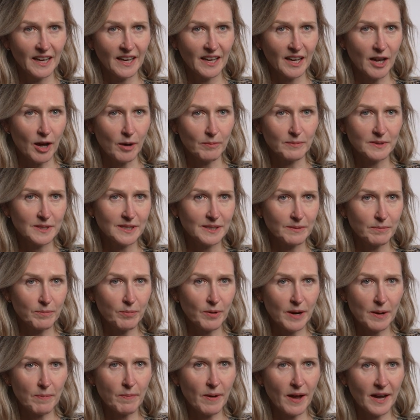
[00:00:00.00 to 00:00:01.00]
comes in
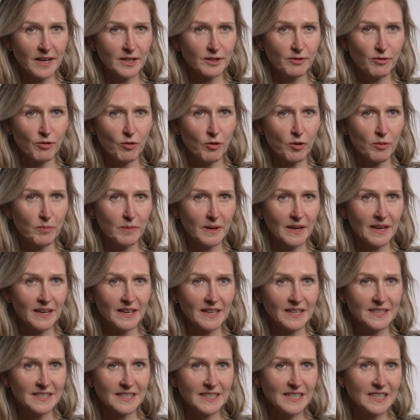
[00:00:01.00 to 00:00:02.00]
pre-packed formula
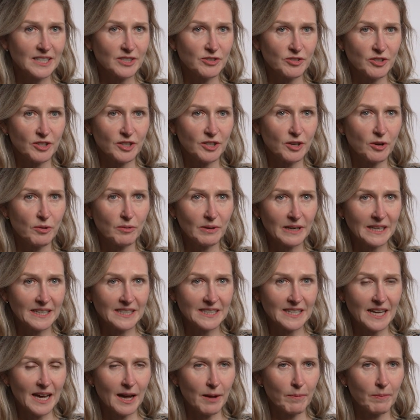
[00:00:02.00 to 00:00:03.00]
as an estrogen-only
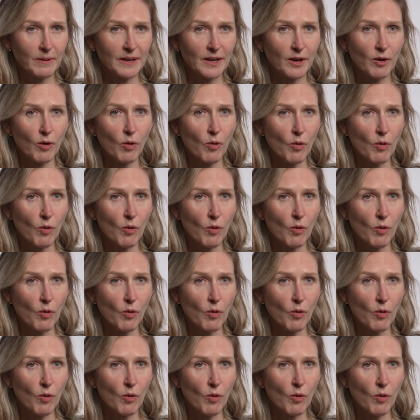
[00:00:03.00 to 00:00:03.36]
tablet,